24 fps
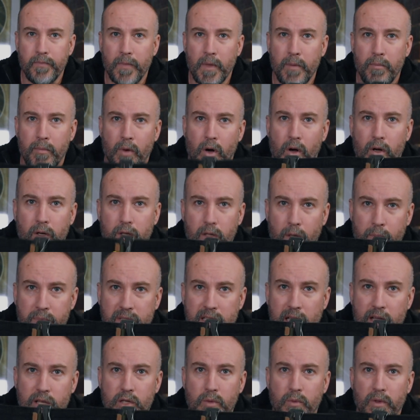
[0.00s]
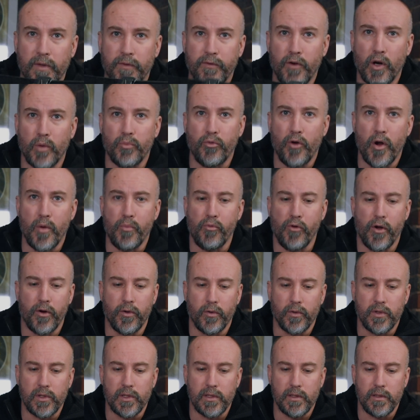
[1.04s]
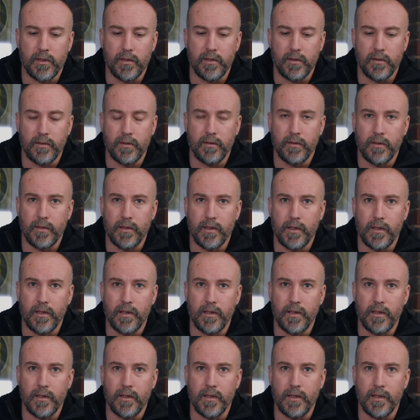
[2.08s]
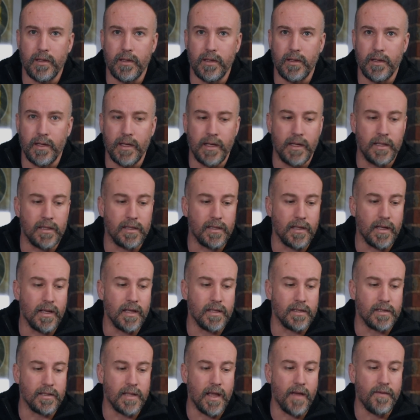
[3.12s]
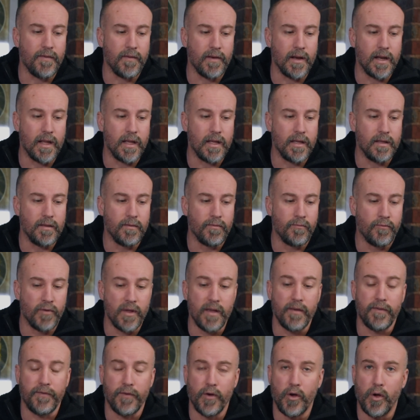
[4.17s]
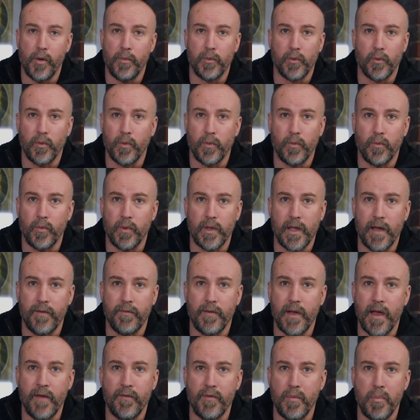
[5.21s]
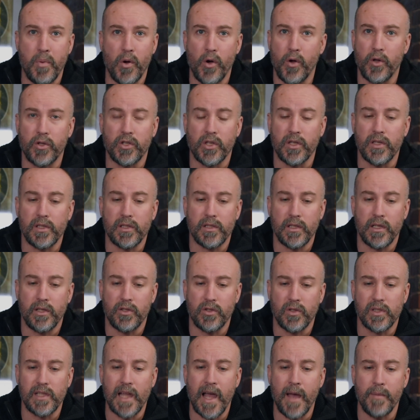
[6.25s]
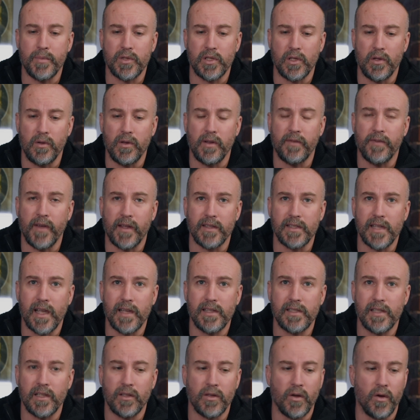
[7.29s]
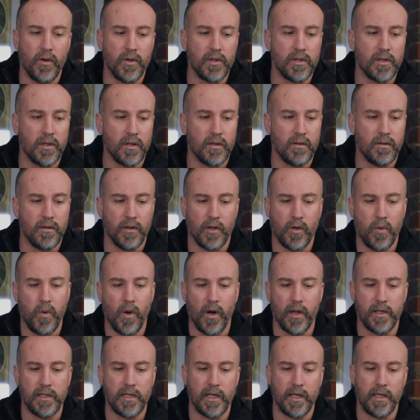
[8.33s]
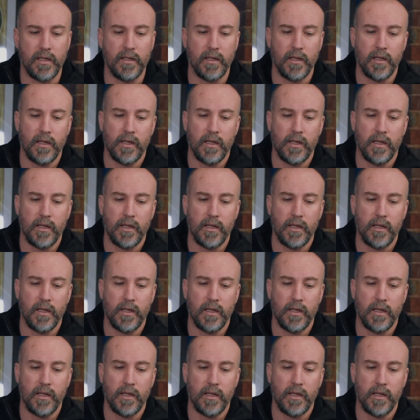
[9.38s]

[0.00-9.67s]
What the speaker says: My obsession with Frog.Pro products is definitely reaffirmed with every purchase. It's just absolutely fantastic, guys. The quality